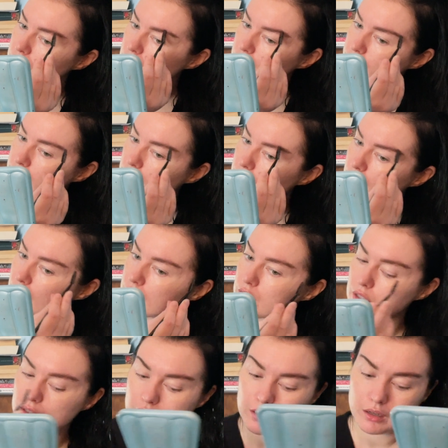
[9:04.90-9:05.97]
and figure that
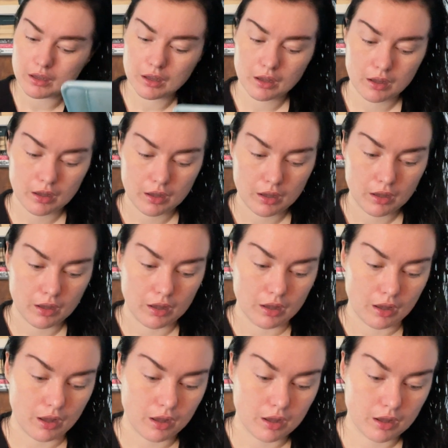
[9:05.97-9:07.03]
out,
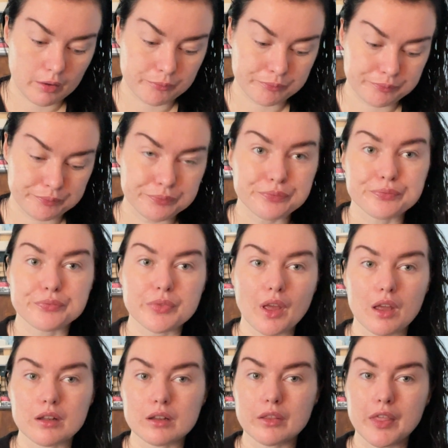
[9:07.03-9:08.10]
and
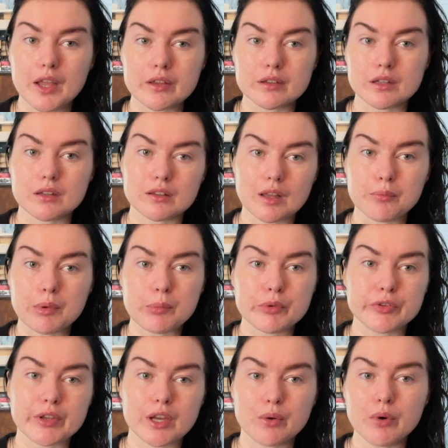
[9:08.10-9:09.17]
things that some people
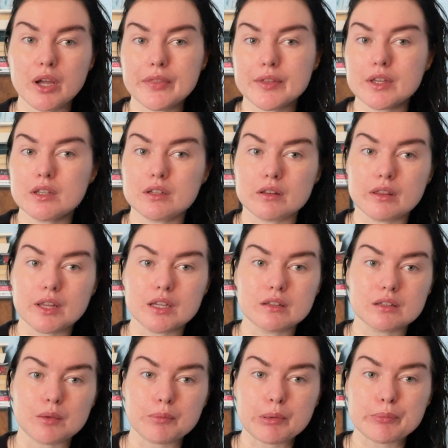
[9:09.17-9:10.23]
say are worth it and things
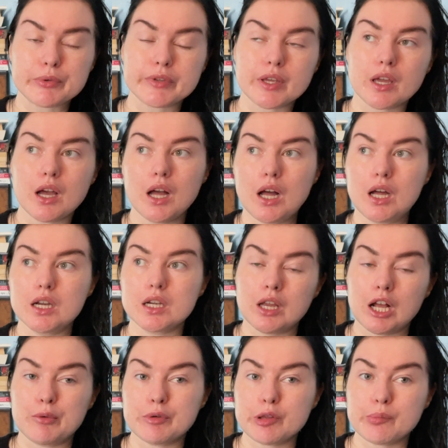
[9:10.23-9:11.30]
some people say aren't,
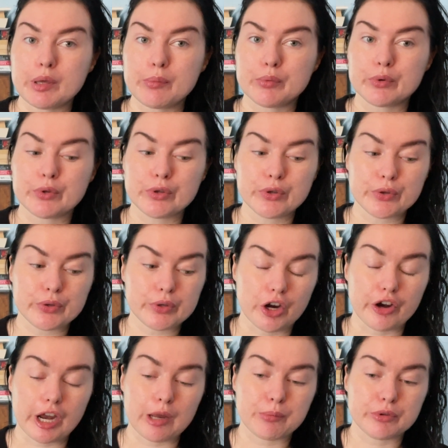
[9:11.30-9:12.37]
how many people
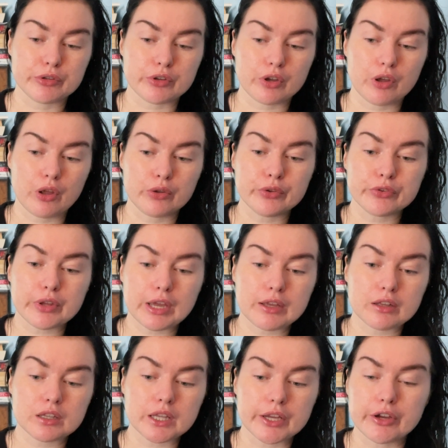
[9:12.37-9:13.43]
are able to
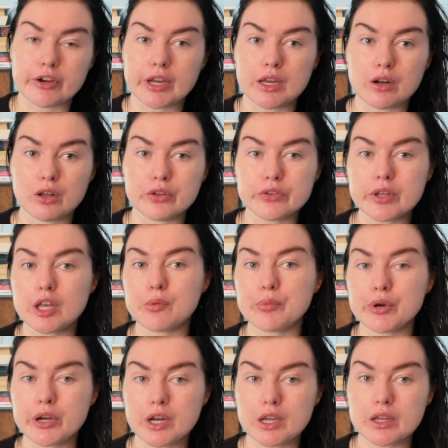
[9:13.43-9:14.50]
wholesale, like create wholesale
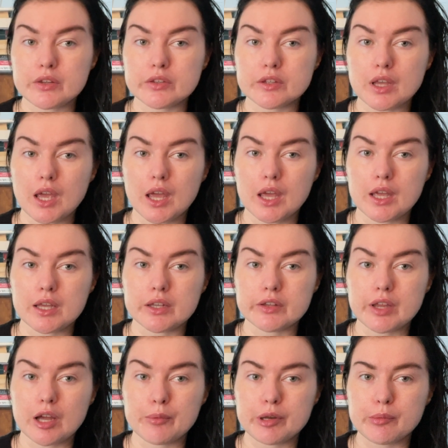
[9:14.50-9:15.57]
products, and
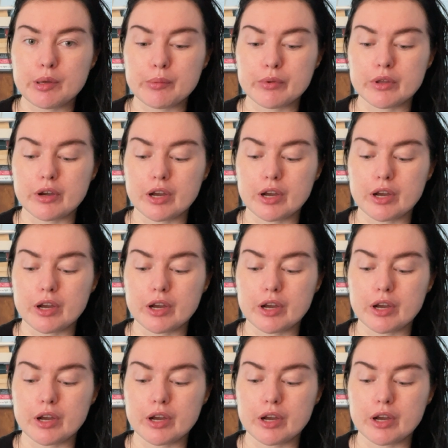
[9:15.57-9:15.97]
how many people